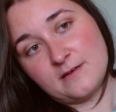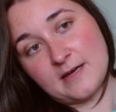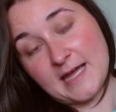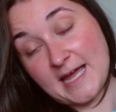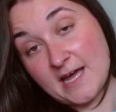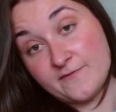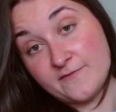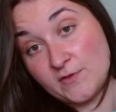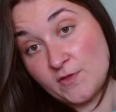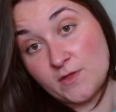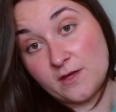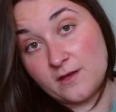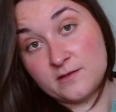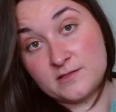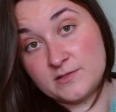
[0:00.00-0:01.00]
I have a
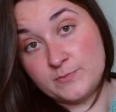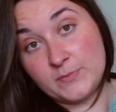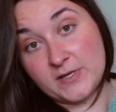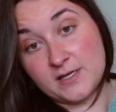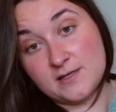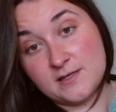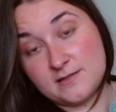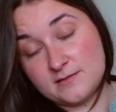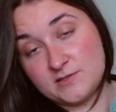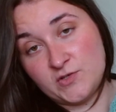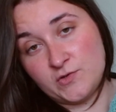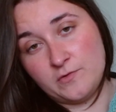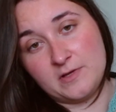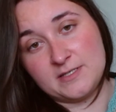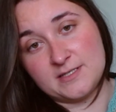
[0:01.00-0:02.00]
third, but
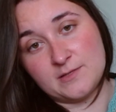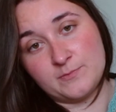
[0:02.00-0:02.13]
2 ended